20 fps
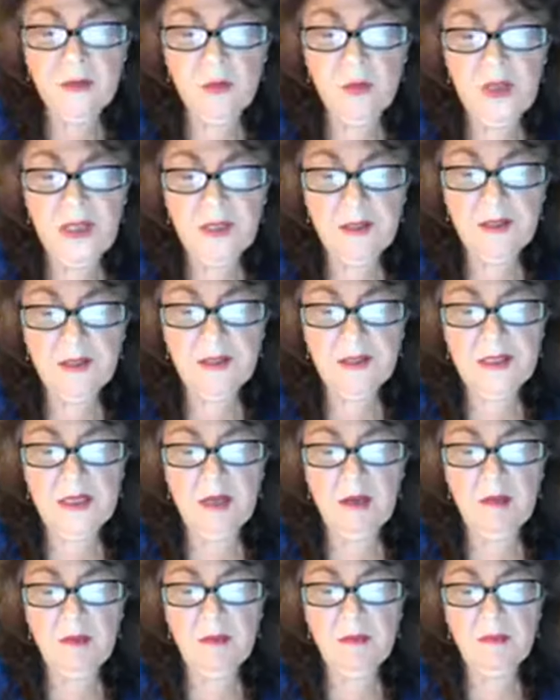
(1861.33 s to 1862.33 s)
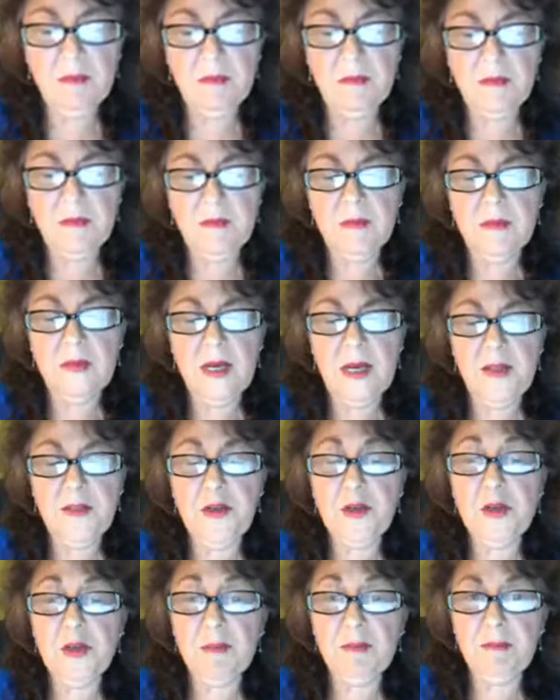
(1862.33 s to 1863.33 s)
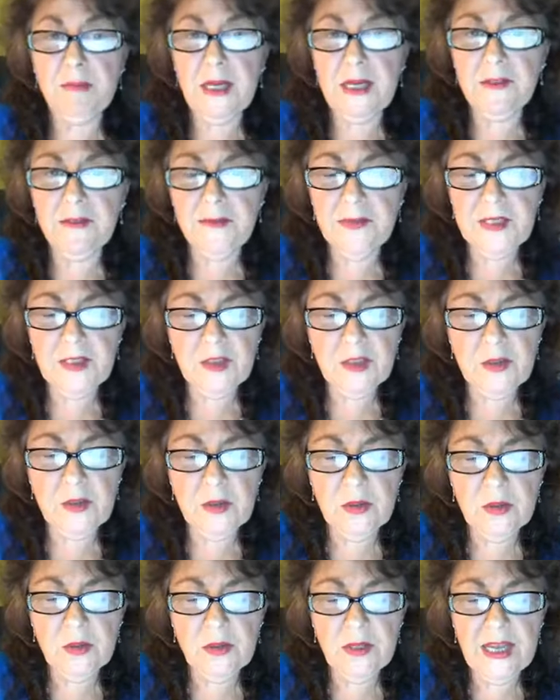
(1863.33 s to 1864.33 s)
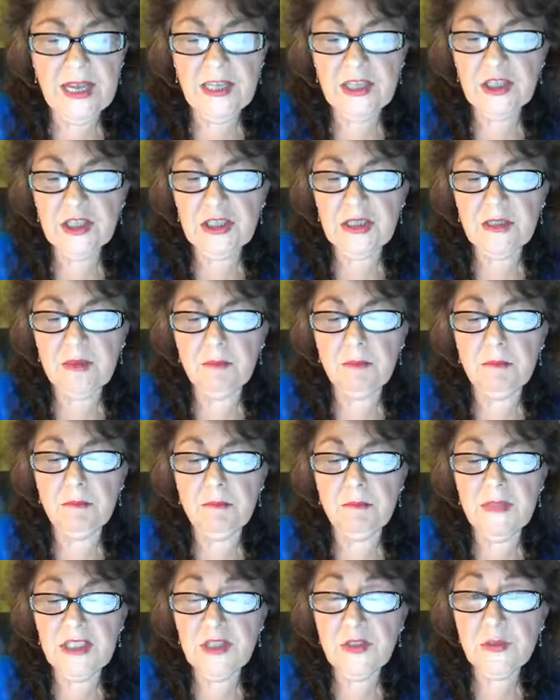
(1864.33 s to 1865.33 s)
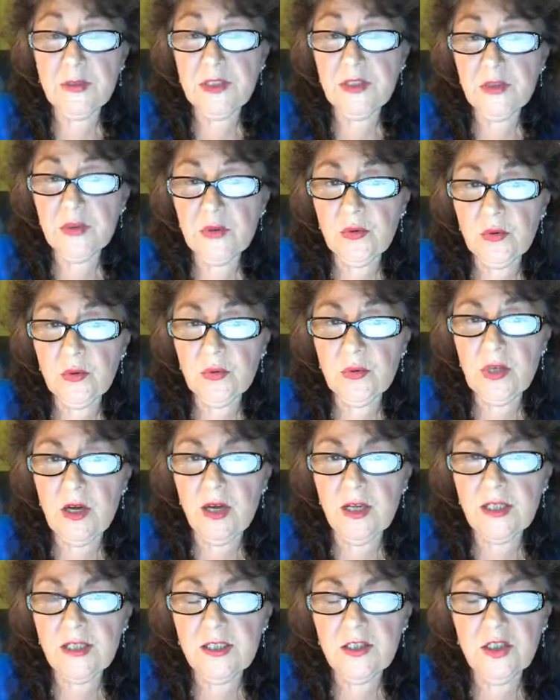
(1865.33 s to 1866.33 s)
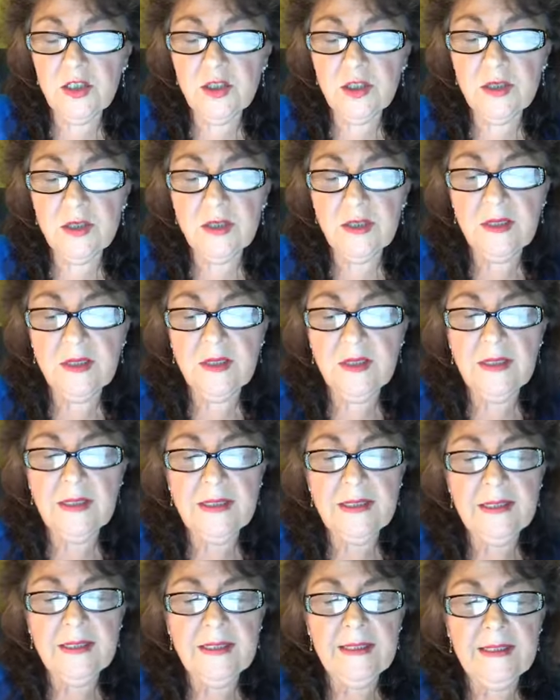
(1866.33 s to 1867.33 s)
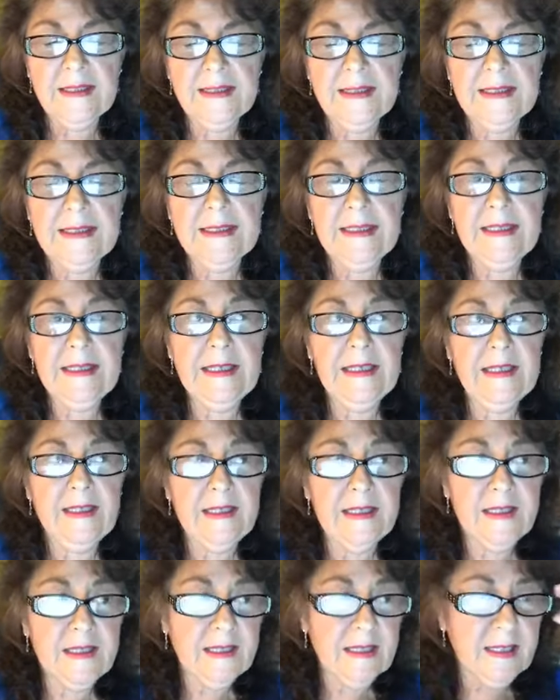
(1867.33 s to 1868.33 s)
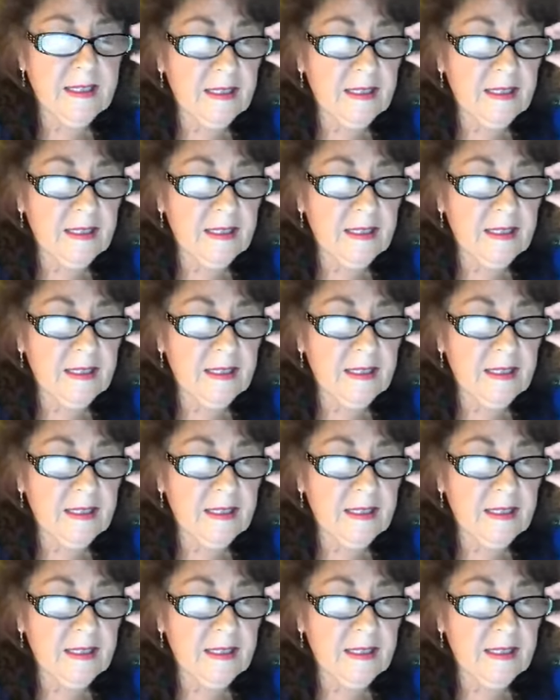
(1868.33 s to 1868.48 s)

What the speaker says: with some other metaphysical ancient mystery school knowledge. It is